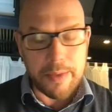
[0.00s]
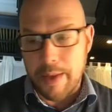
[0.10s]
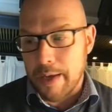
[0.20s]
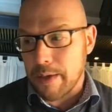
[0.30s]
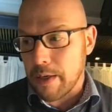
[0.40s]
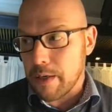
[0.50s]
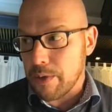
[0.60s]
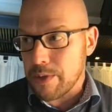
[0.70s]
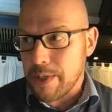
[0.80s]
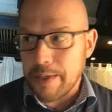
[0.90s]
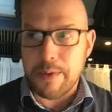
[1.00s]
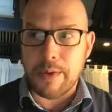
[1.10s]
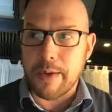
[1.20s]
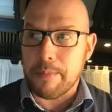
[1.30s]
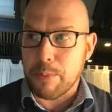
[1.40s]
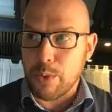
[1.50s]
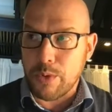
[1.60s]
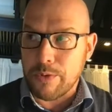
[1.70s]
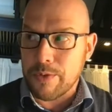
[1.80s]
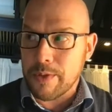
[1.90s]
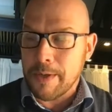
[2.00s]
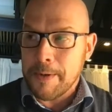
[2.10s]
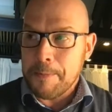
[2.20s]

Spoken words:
and that includes anything that moves